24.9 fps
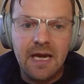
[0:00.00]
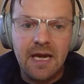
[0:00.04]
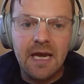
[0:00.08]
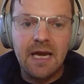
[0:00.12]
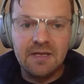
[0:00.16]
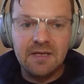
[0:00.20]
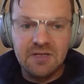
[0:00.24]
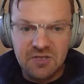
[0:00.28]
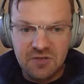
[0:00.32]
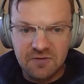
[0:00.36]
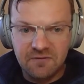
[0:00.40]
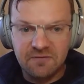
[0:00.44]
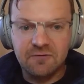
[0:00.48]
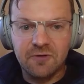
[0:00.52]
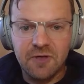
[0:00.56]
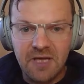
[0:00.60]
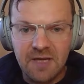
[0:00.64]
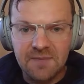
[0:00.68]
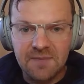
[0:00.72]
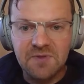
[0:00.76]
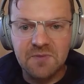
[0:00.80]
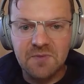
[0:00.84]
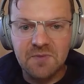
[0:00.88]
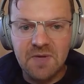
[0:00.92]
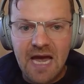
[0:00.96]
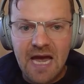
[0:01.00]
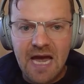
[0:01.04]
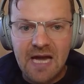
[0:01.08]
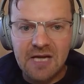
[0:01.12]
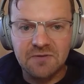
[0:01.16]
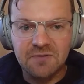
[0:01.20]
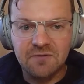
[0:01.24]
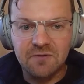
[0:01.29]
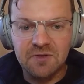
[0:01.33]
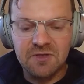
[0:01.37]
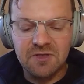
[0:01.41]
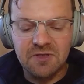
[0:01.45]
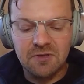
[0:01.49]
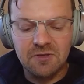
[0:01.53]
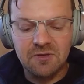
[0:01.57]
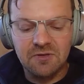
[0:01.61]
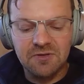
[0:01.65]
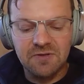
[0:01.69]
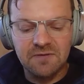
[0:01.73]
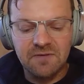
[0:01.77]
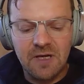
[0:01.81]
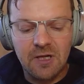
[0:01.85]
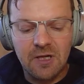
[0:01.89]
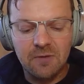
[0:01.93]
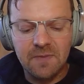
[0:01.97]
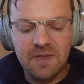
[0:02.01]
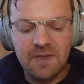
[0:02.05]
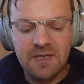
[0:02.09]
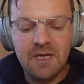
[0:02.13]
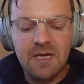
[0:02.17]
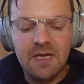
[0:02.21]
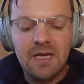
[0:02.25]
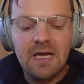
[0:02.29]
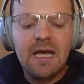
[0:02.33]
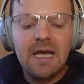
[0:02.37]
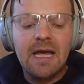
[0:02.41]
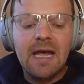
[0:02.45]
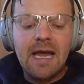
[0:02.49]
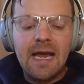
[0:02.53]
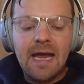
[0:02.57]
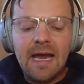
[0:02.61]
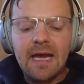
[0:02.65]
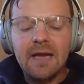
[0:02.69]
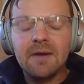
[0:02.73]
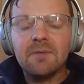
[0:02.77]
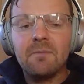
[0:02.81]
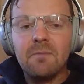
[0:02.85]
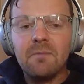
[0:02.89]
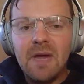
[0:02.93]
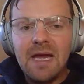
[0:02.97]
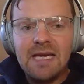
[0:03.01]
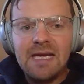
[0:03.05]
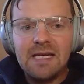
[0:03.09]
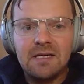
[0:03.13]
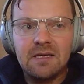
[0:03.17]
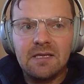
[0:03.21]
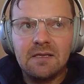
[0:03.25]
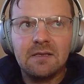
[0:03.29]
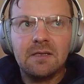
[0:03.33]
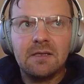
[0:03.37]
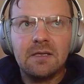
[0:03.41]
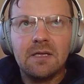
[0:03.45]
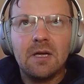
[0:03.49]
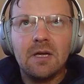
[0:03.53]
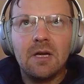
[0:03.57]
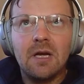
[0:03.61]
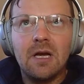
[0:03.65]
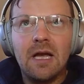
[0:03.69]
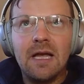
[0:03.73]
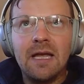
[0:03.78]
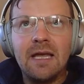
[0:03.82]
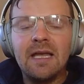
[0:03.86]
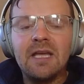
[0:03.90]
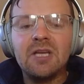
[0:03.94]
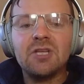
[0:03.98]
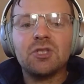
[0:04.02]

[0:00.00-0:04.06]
eh, to free up some cash for internal development and make uh,